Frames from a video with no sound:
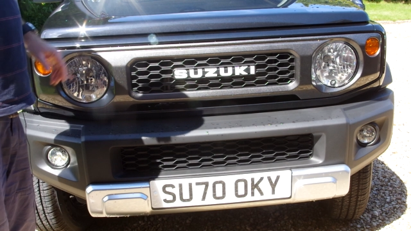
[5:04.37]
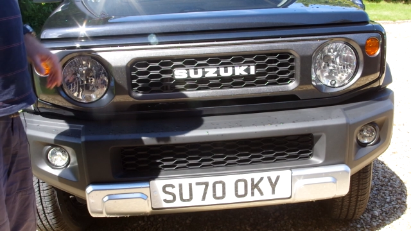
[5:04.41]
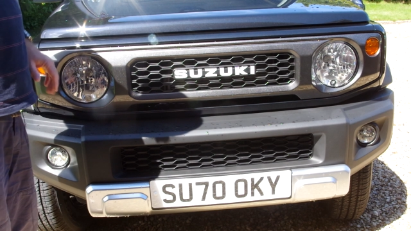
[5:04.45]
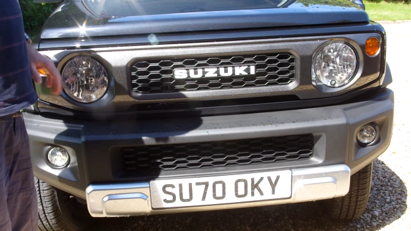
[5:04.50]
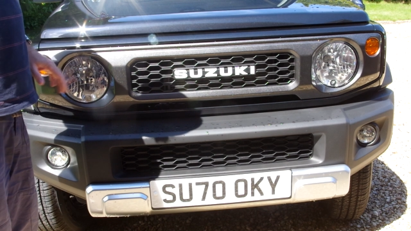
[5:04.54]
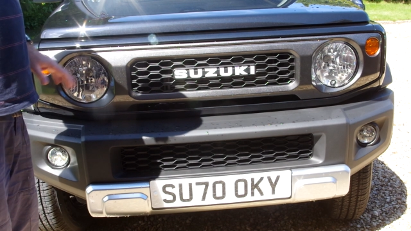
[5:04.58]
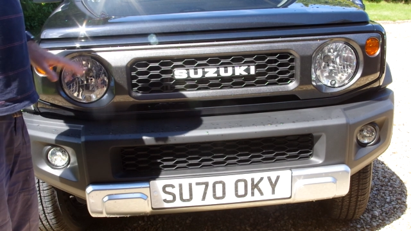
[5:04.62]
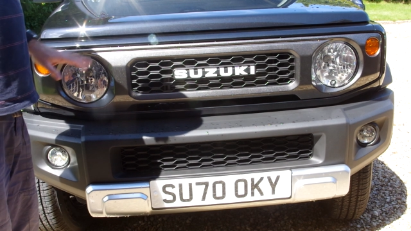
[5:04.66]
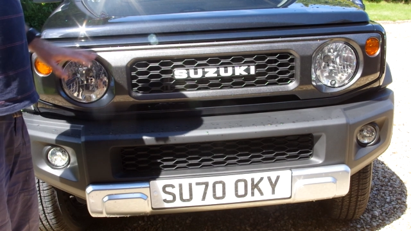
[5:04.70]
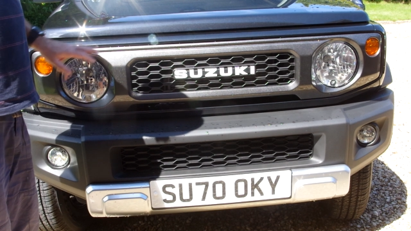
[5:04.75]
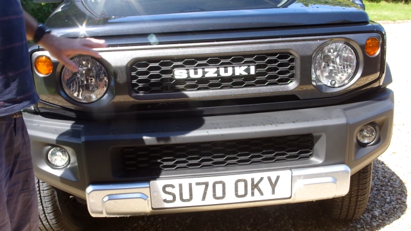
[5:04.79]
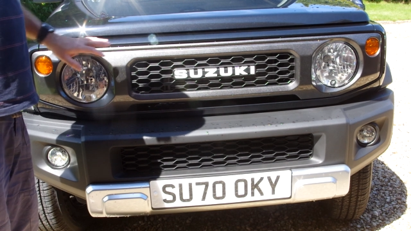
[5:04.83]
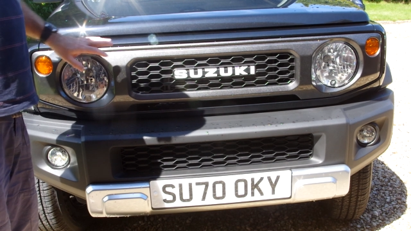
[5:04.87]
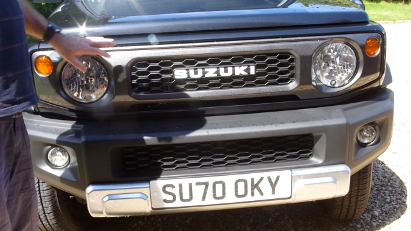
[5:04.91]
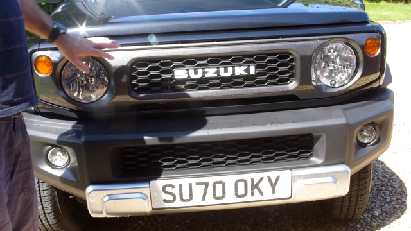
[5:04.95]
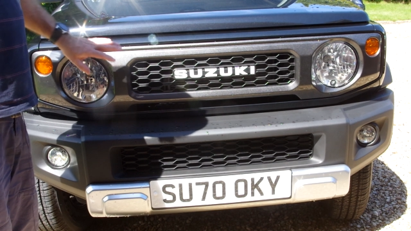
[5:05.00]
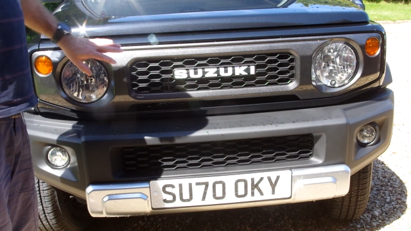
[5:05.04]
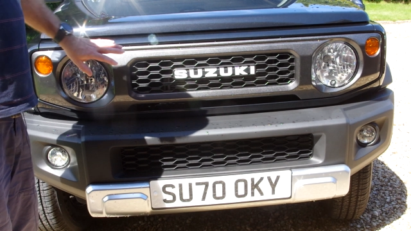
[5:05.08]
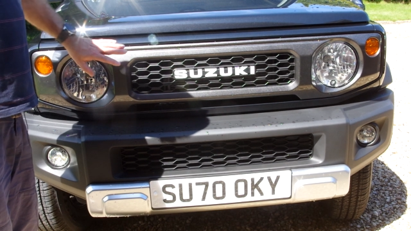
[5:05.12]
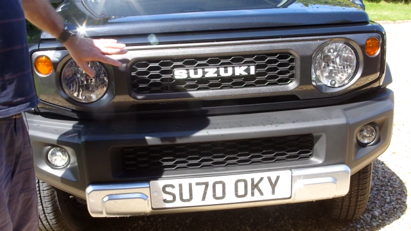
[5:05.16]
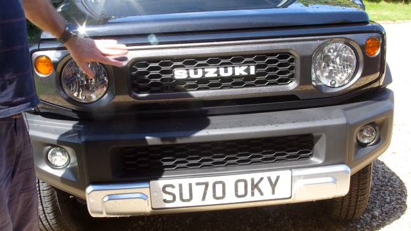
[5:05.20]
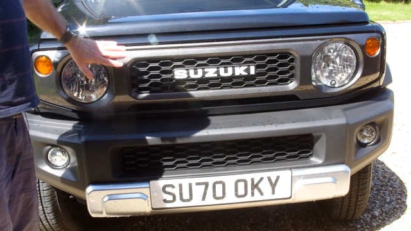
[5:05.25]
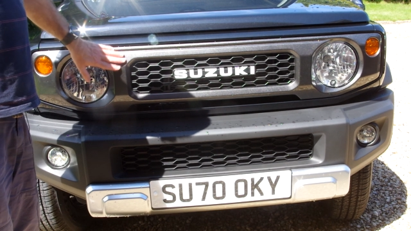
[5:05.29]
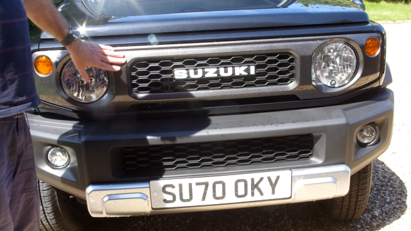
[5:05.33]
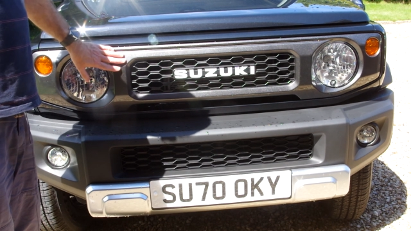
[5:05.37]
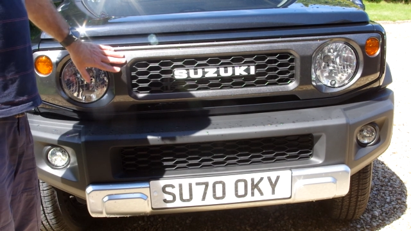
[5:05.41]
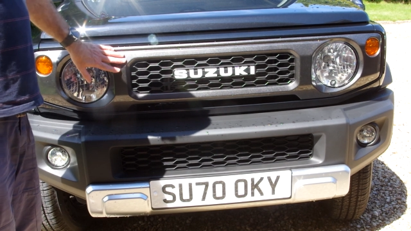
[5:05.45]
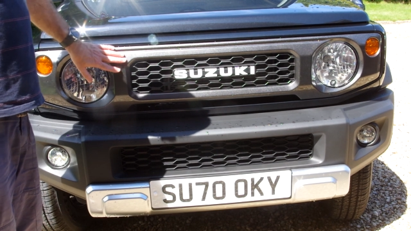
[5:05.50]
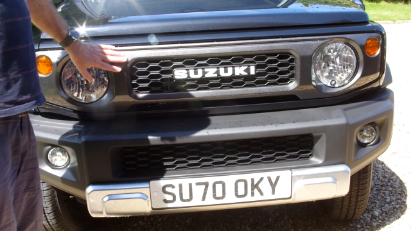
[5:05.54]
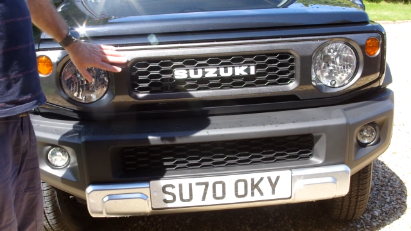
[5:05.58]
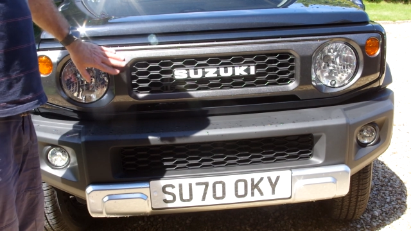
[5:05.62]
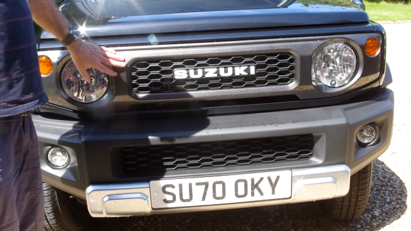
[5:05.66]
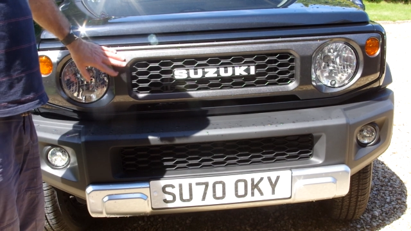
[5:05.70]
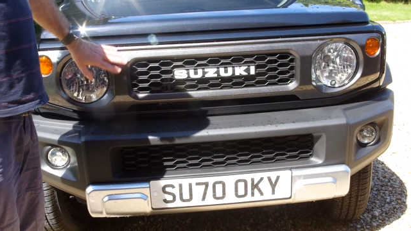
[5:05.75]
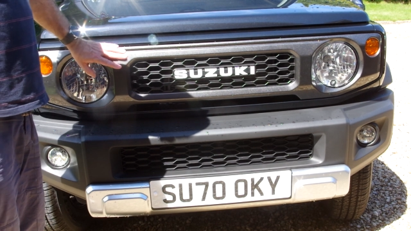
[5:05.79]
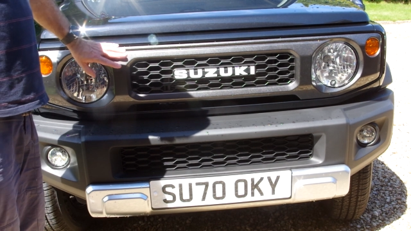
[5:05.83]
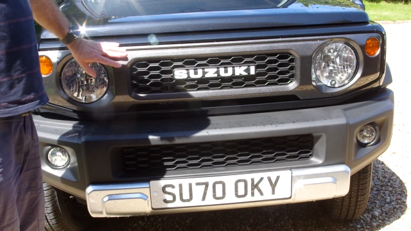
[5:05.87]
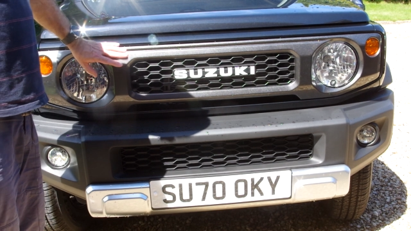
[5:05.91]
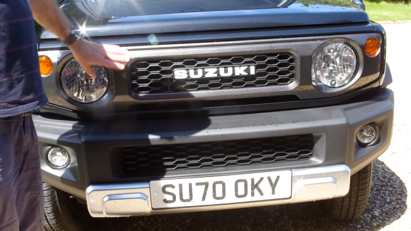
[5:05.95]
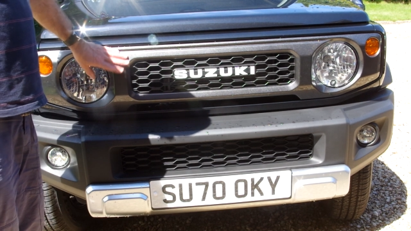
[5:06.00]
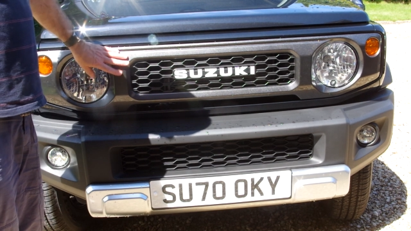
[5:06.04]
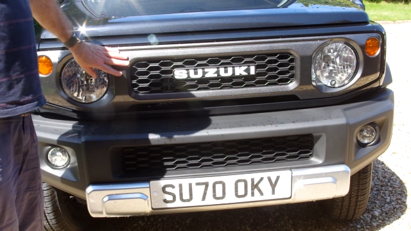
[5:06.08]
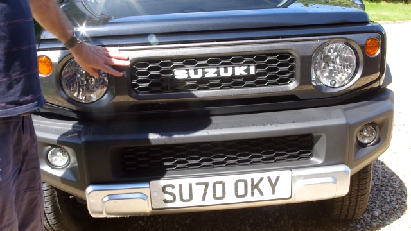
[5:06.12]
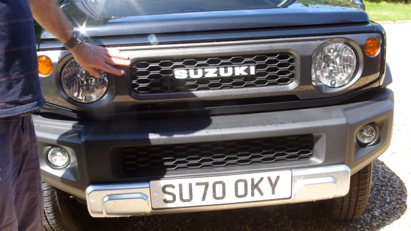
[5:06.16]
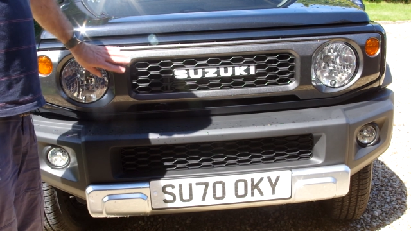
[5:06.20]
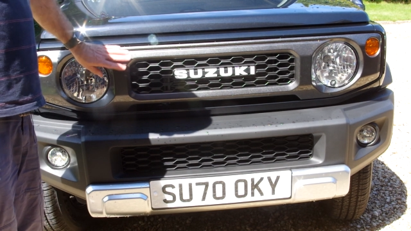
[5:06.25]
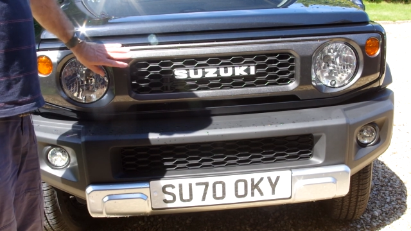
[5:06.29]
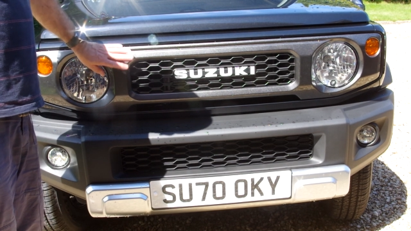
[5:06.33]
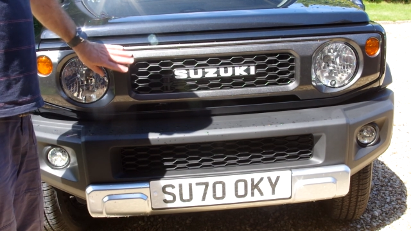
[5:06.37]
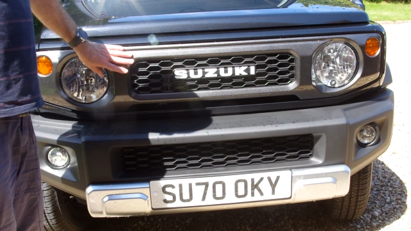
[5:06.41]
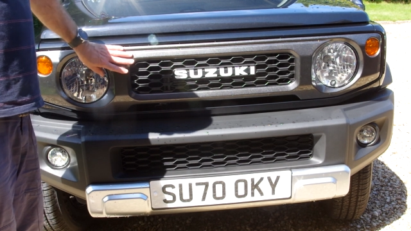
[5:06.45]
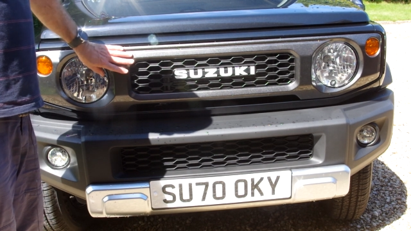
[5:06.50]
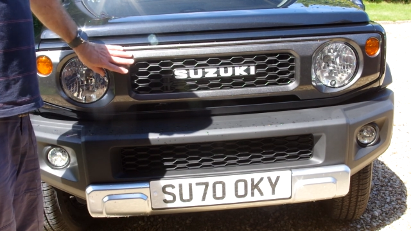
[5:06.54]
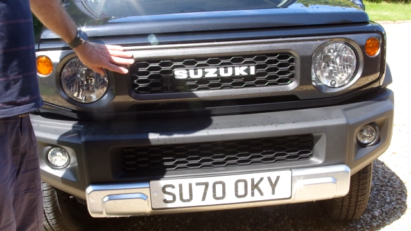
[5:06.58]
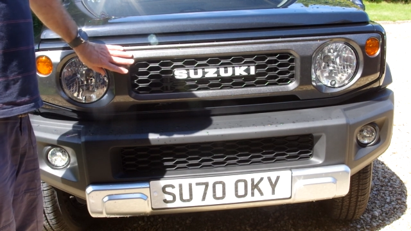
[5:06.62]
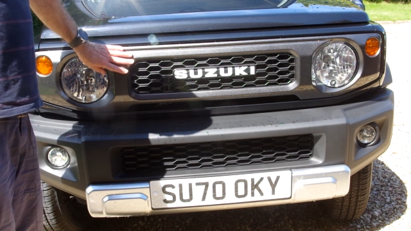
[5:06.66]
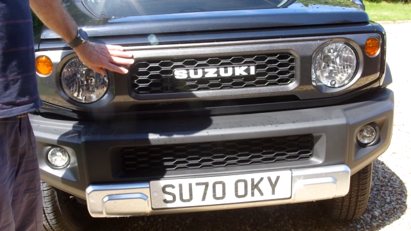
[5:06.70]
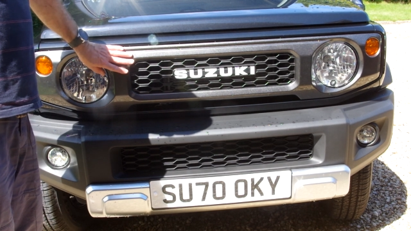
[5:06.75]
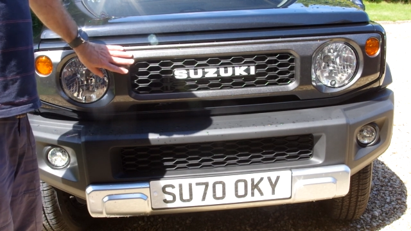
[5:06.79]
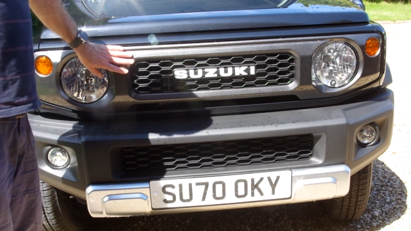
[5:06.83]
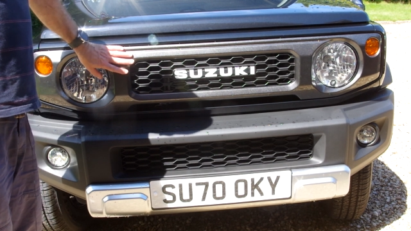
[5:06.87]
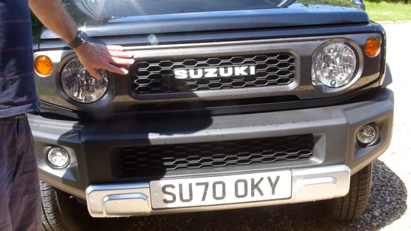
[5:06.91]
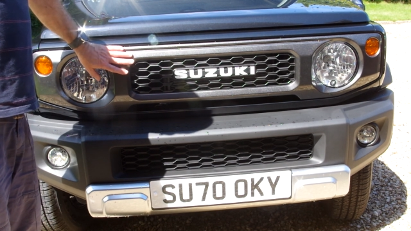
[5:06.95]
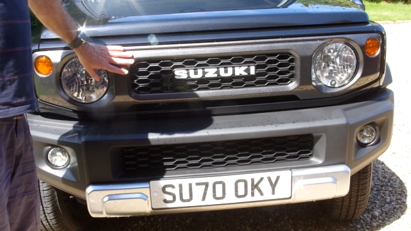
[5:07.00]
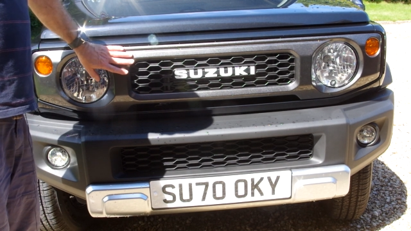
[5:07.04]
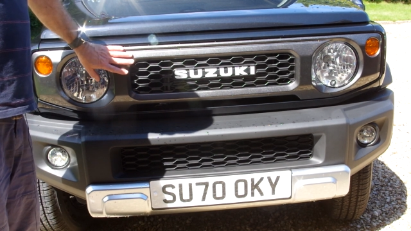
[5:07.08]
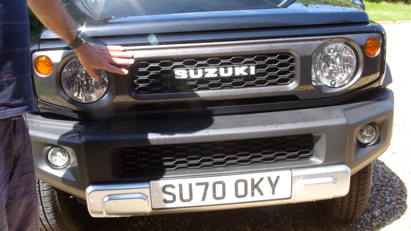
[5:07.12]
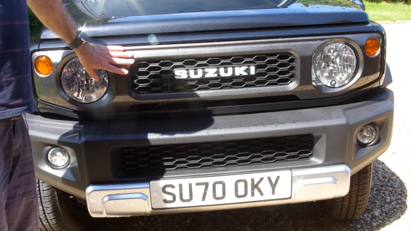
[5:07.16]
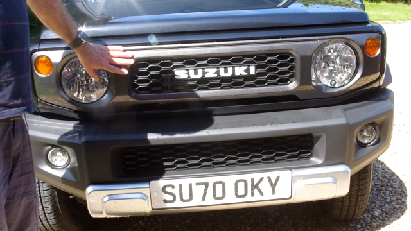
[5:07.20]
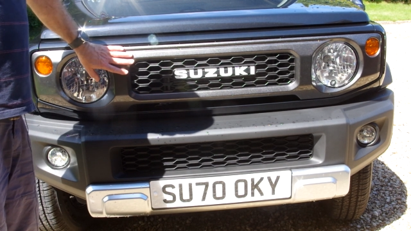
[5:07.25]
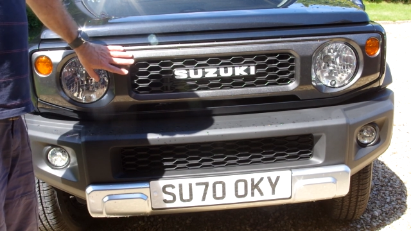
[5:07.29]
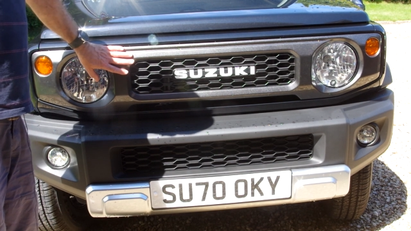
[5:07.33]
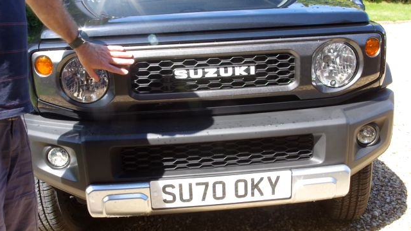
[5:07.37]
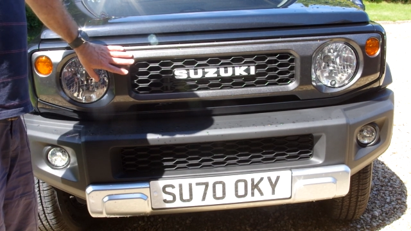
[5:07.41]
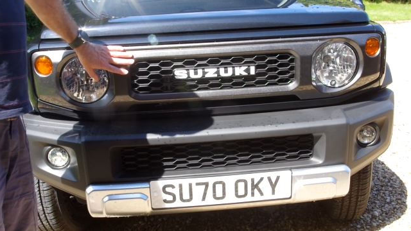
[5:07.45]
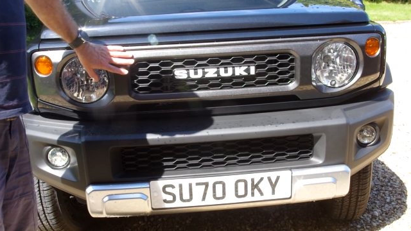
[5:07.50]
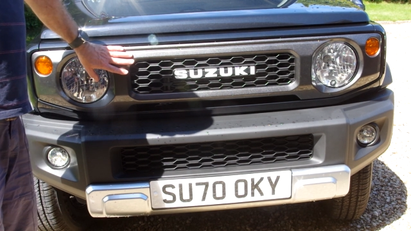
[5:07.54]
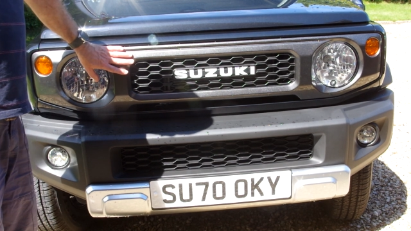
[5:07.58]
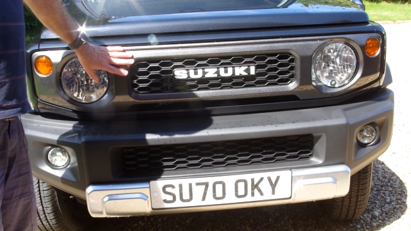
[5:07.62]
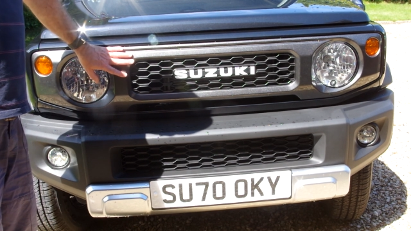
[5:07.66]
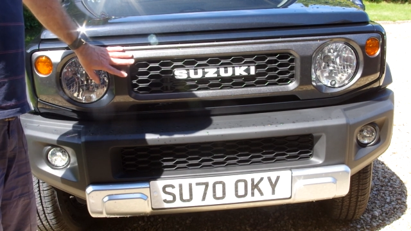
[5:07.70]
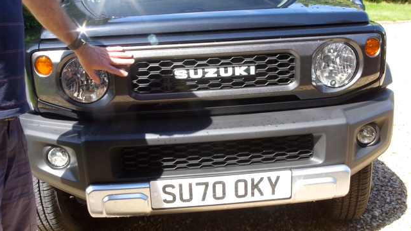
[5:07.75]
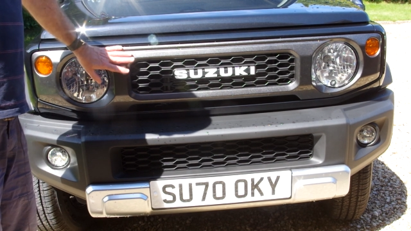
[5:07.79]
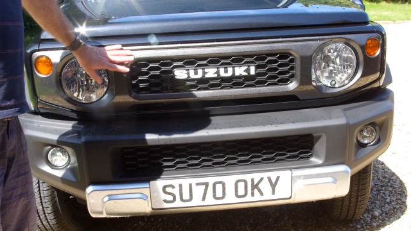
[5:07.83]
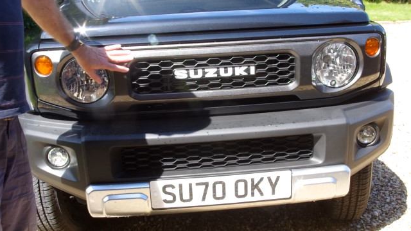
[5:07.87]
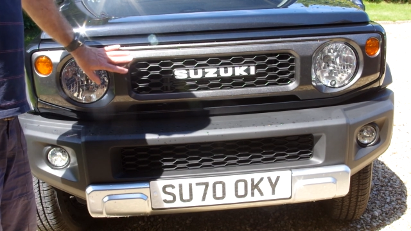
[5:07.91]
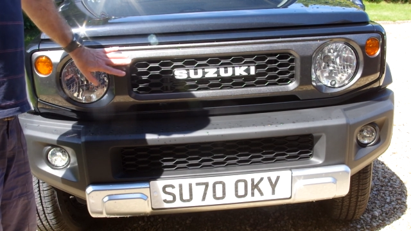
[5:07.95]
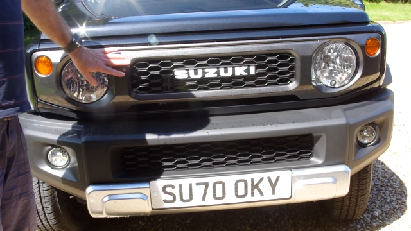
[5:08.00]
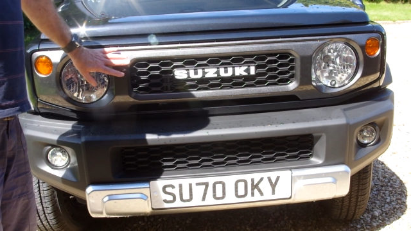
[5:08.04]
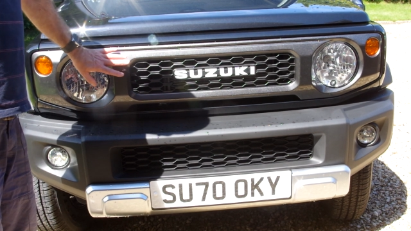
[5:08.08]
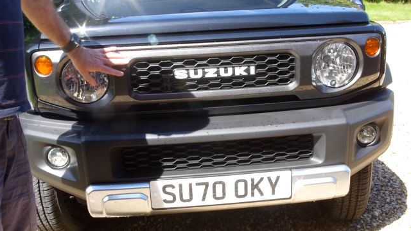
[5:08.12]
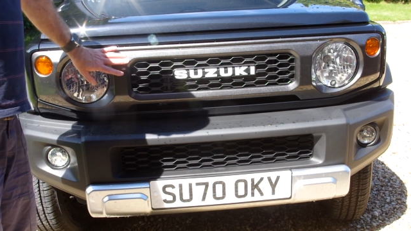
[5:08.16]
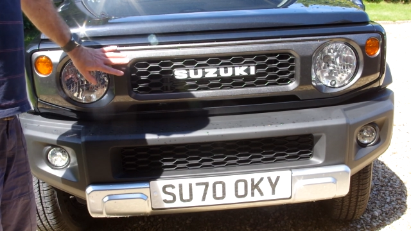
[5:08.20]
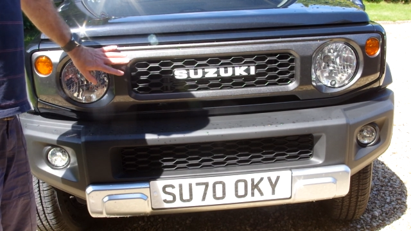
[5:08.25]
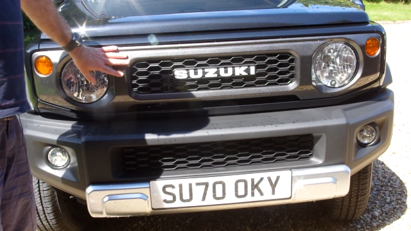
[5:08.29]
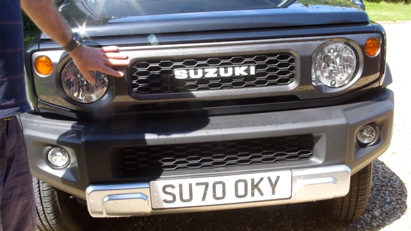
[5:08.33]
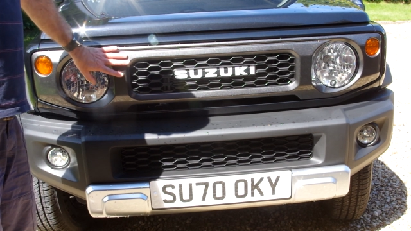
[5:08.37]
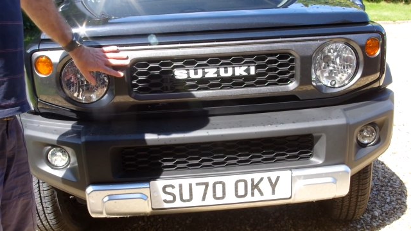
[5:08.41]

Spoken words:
[unreadable: no face in view]